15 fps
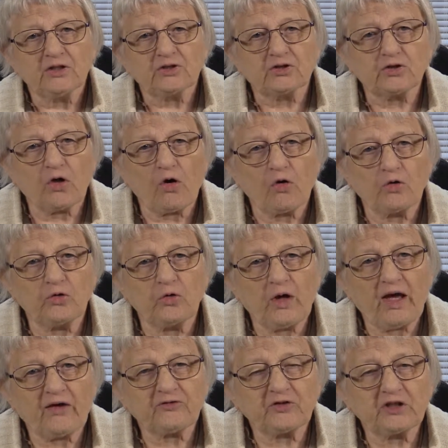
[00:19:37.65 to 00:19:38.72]
So you
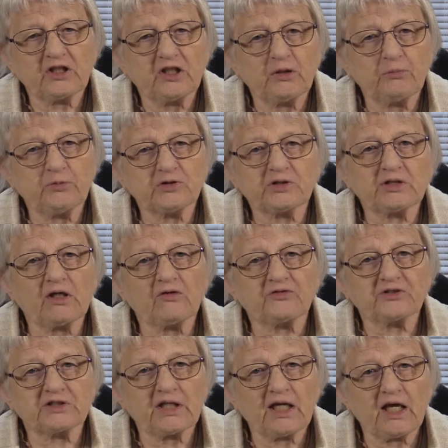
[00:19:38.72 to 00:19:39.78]
have to keep yourself
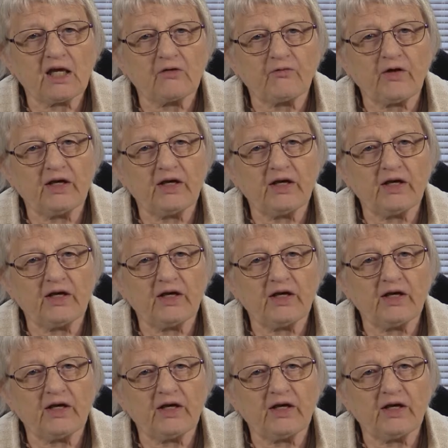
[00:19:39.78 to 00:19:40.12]
safe